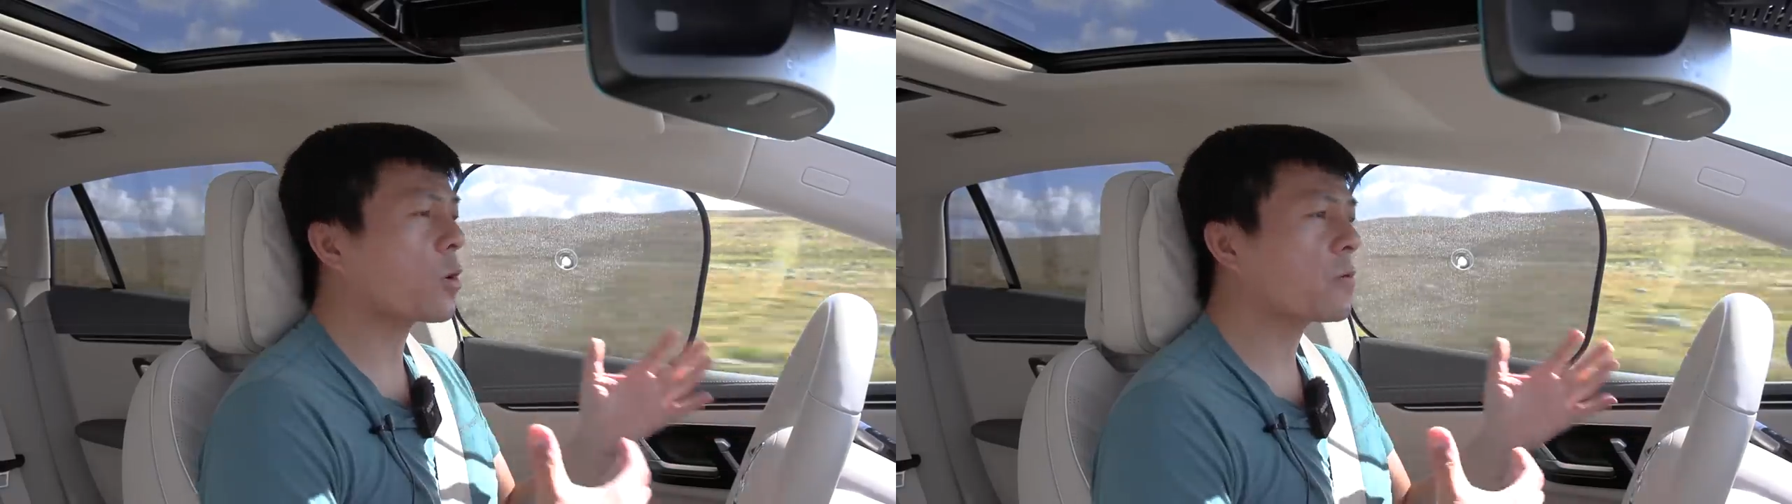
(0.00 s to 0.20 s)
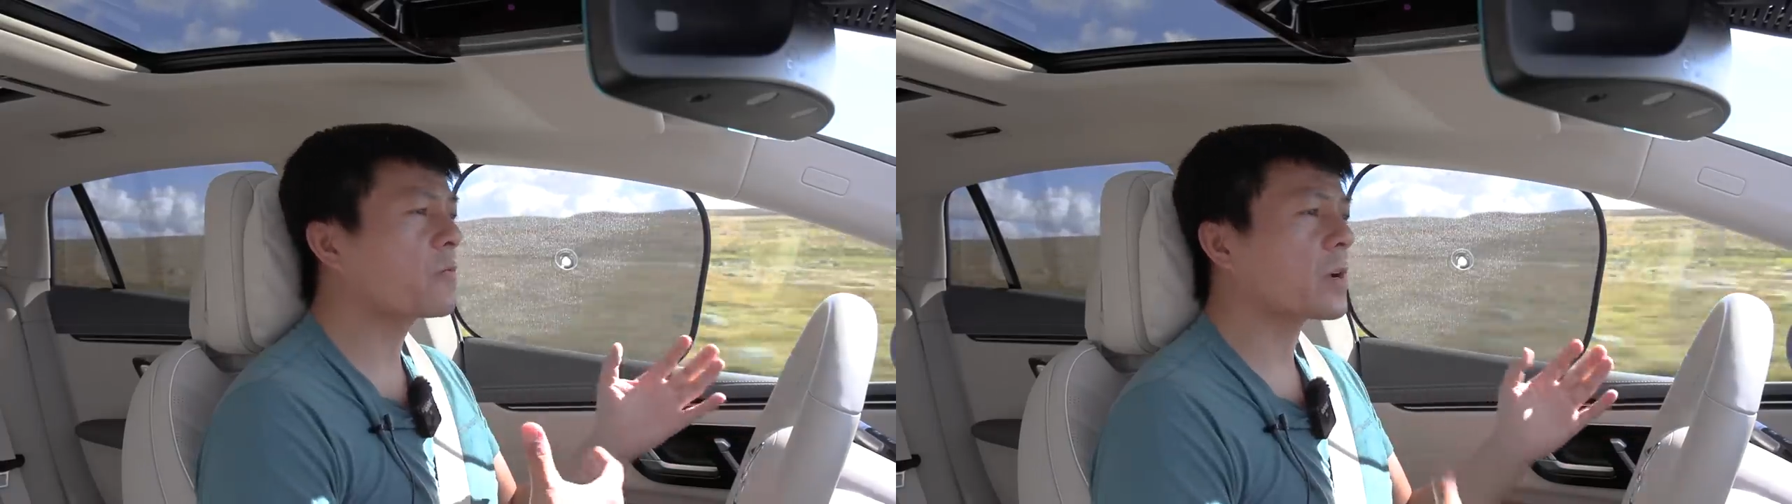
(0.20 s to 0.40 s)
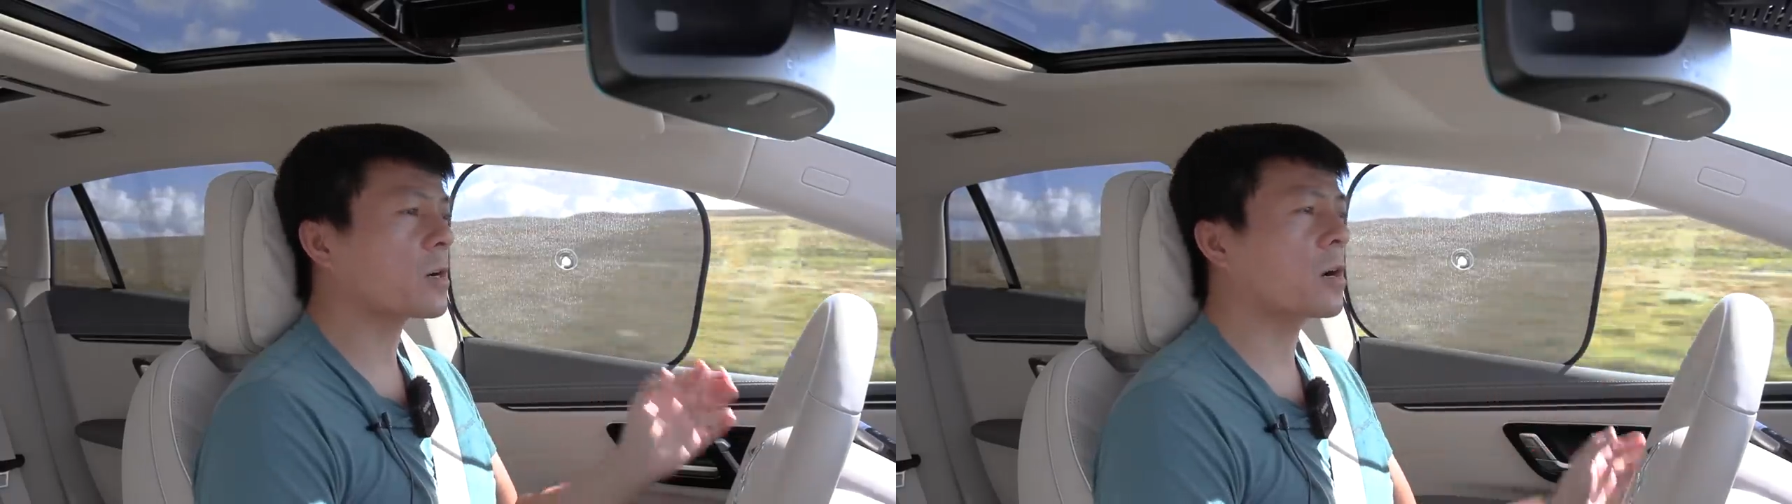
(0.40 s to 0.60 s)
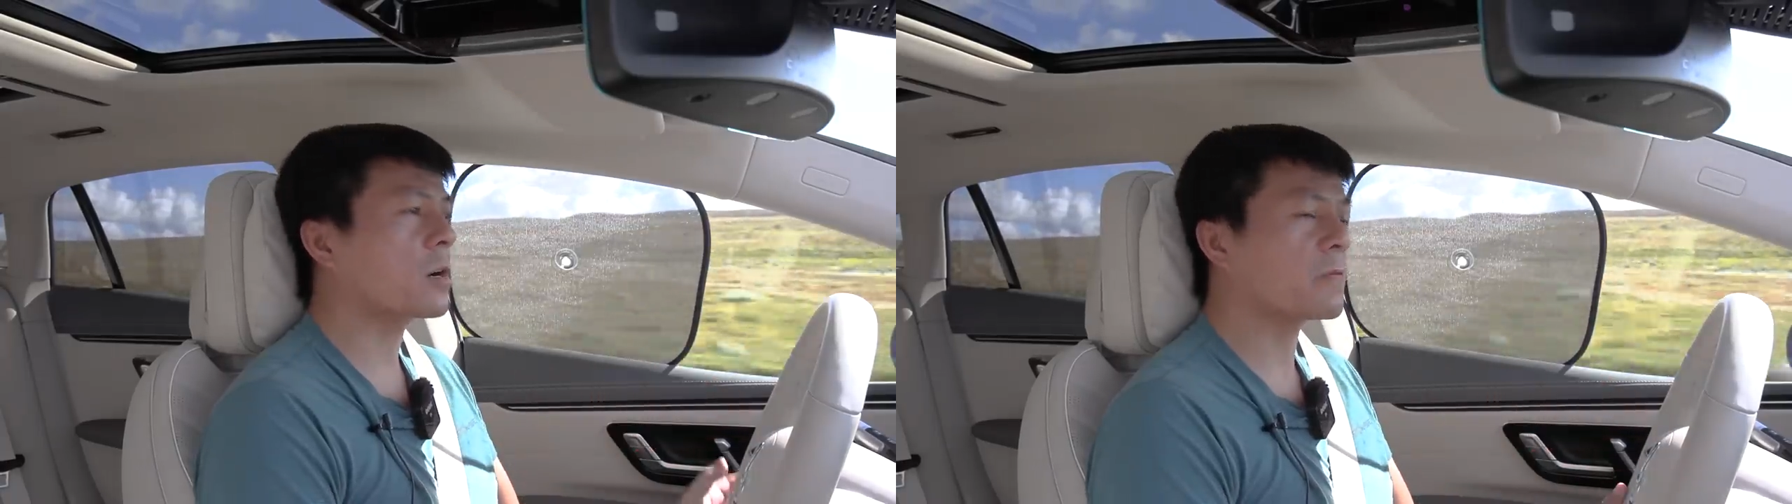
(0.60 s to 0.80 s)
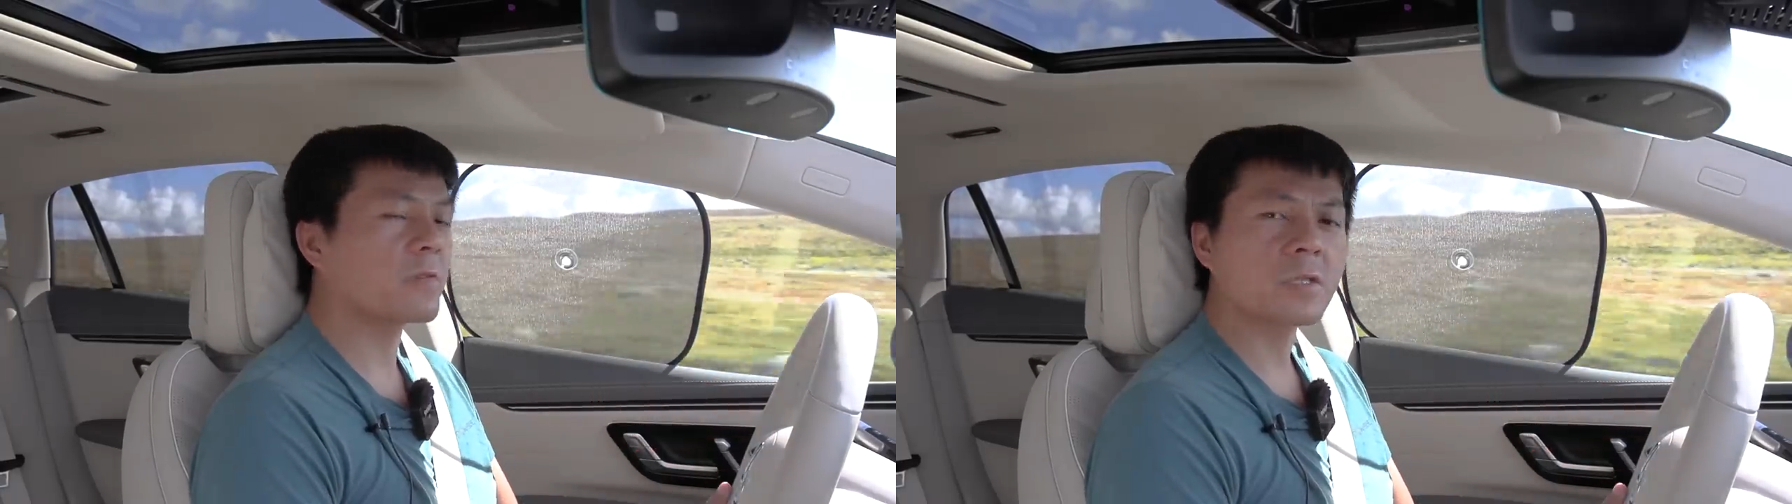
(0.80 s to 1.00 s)
perfect
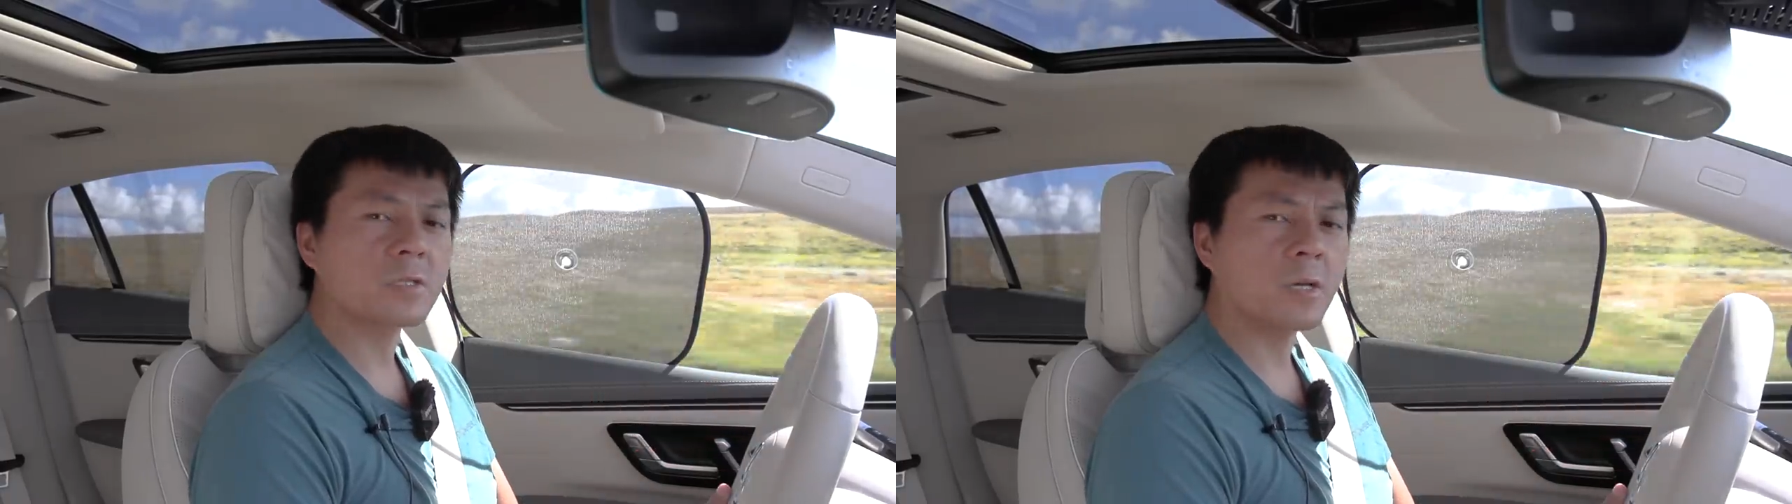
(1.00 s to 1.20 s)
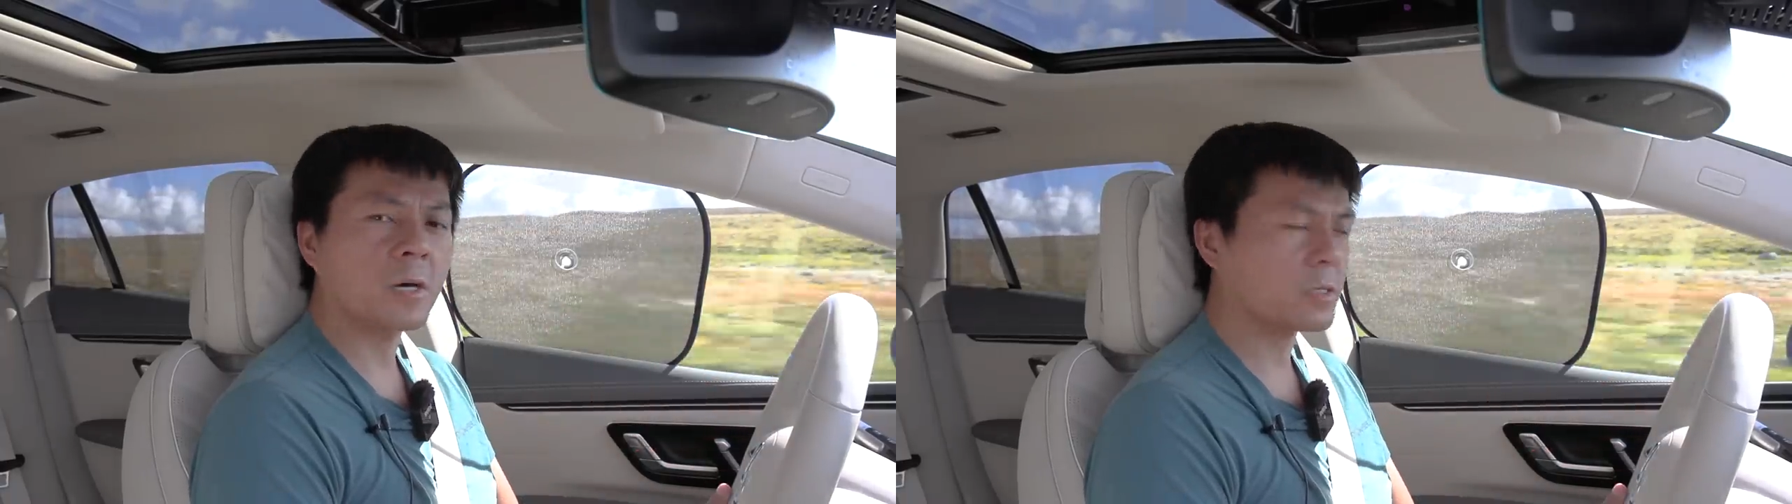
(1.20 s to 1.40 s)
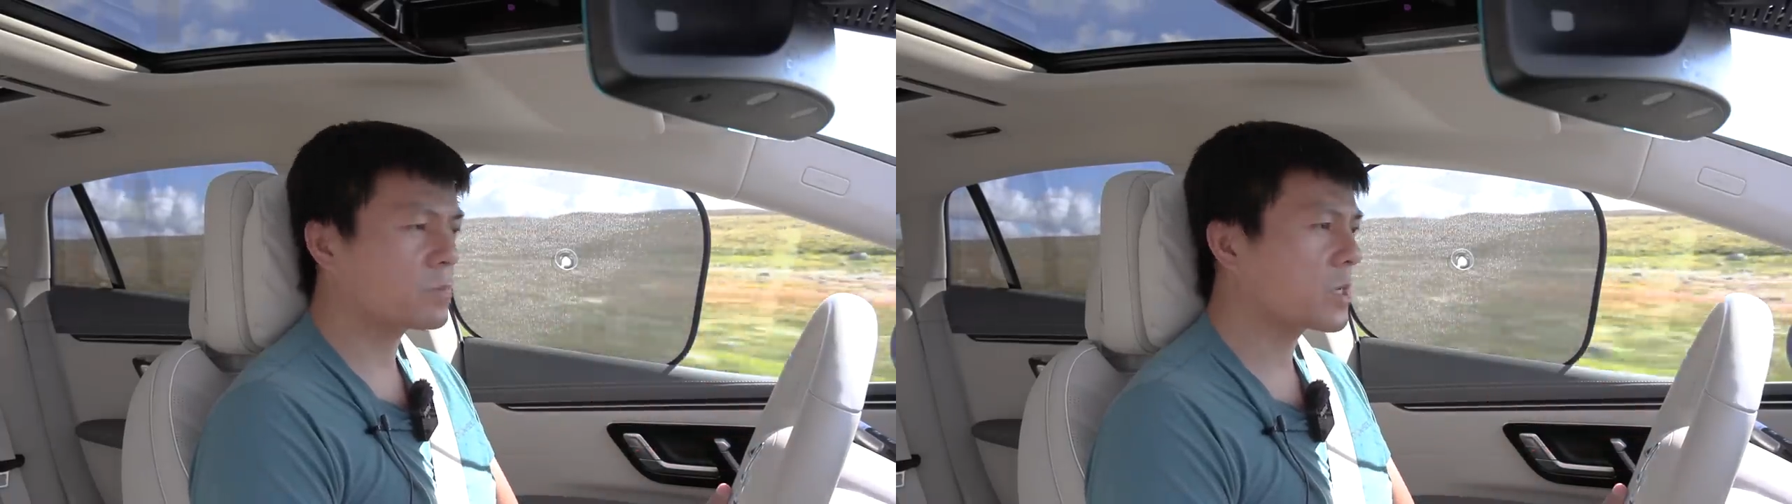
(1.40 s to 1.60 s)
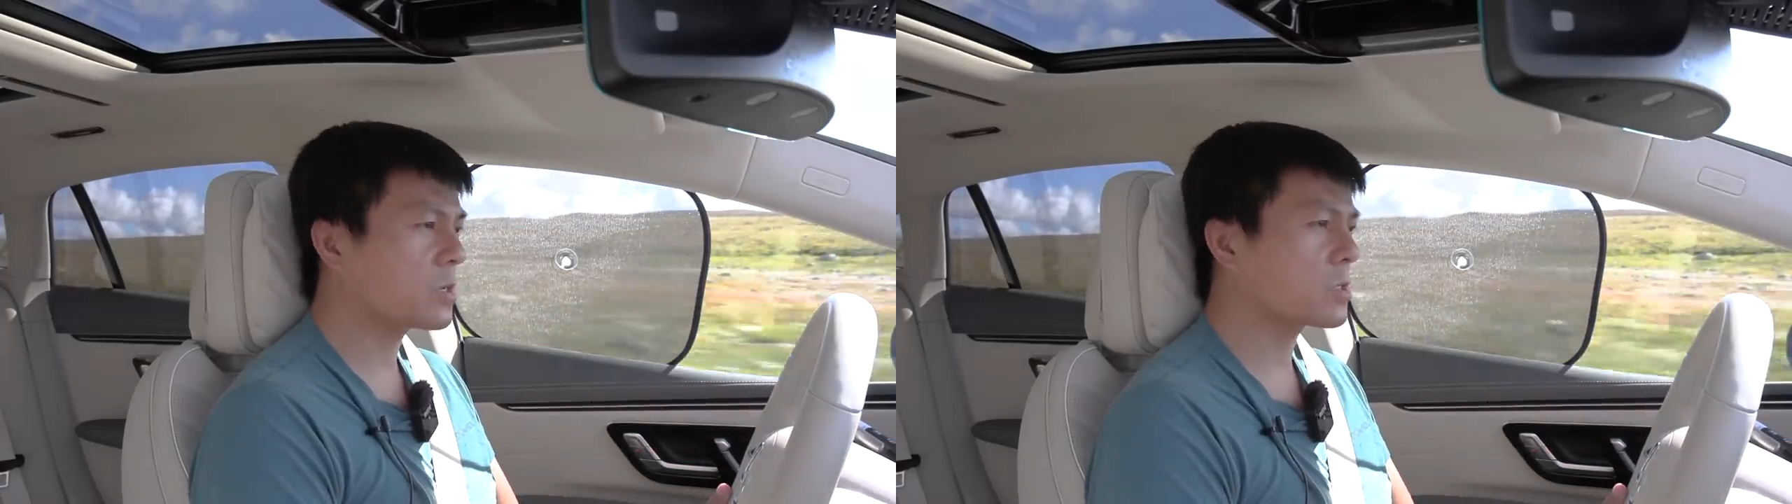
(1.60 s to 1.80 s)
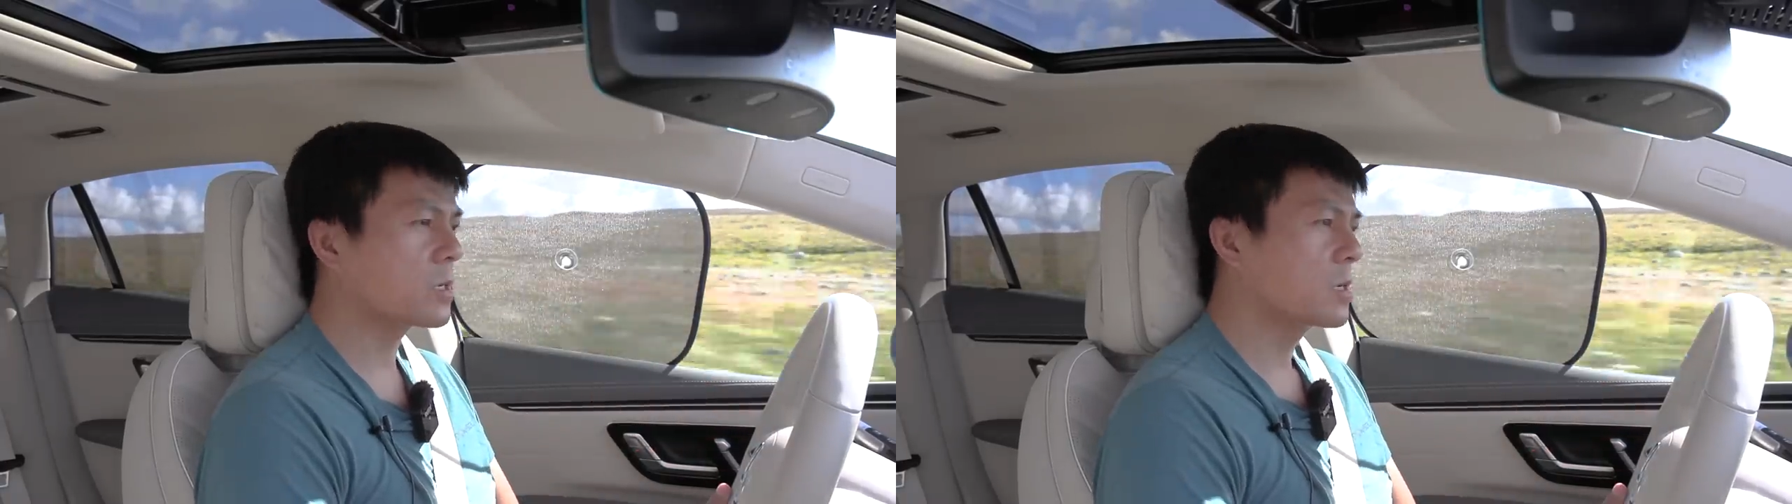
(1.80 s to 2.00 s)
car for this task
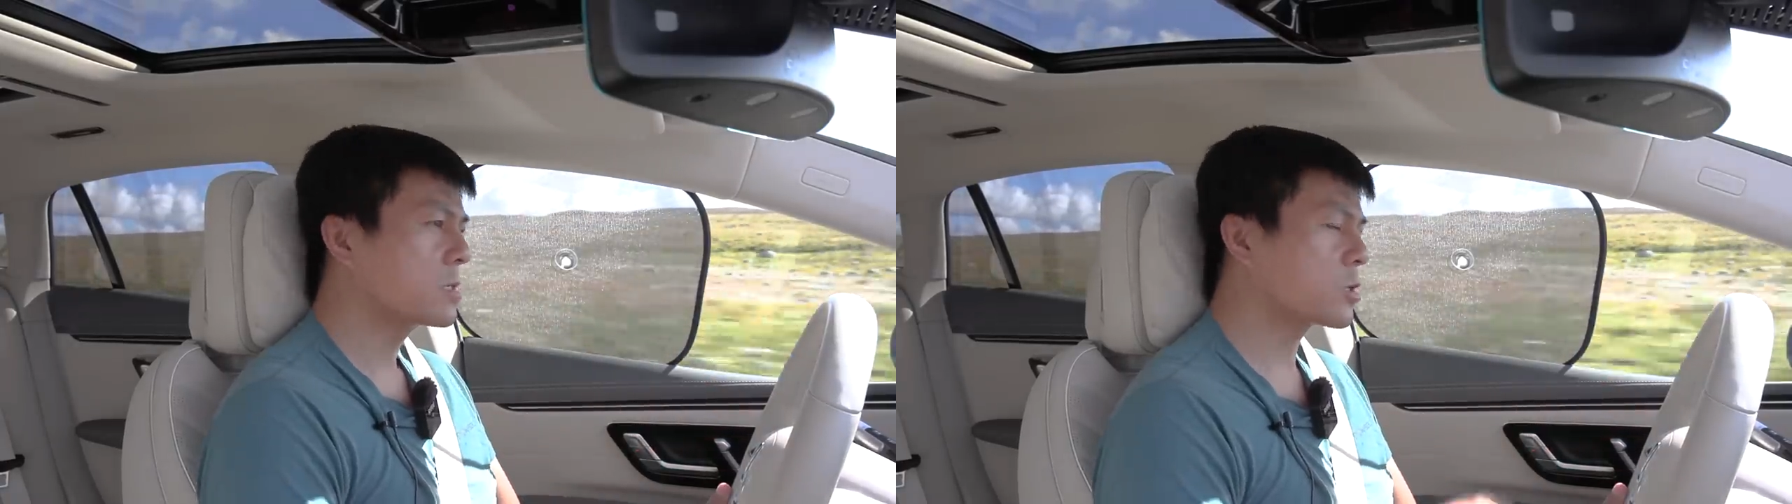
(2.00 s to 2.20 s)
because